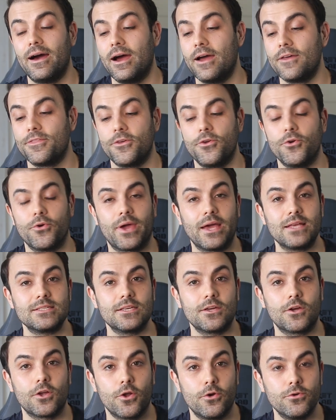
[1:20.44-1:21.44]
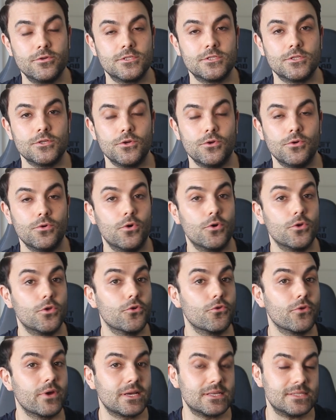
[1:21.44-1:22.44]
either you're getting close to or
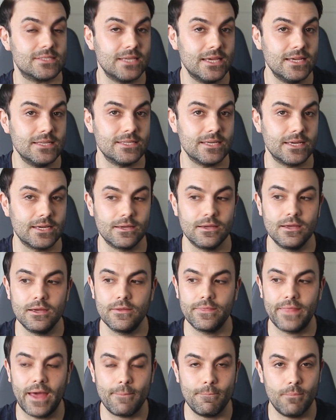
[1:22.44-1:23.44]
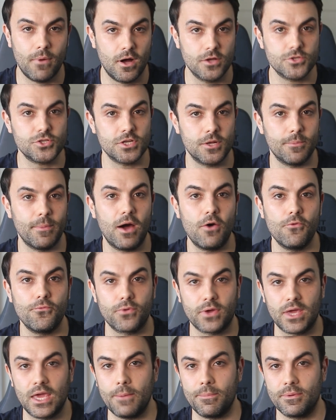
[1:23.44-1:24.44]
you're exceeding that margin amount for
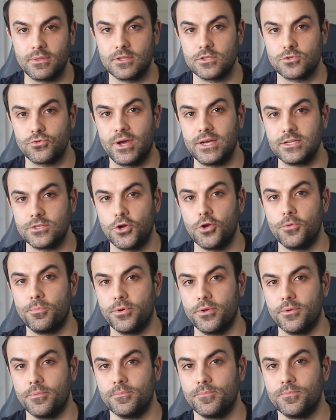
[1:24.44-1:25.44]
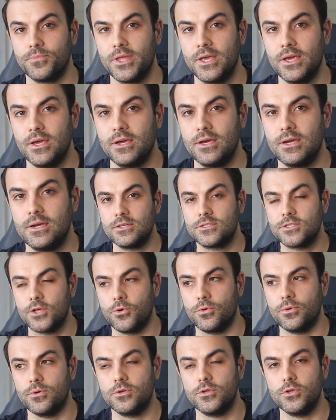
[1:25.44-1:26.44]
keeping the trade open.
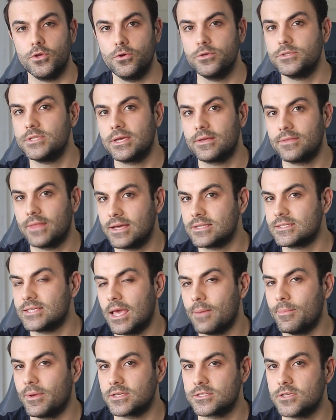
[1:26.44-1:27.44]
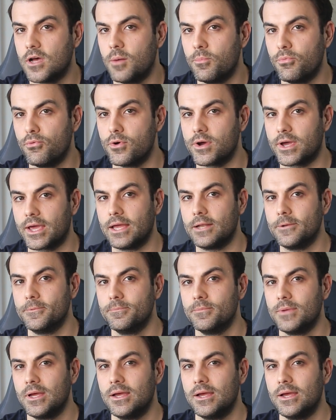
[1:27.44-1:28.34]
So using that same example again,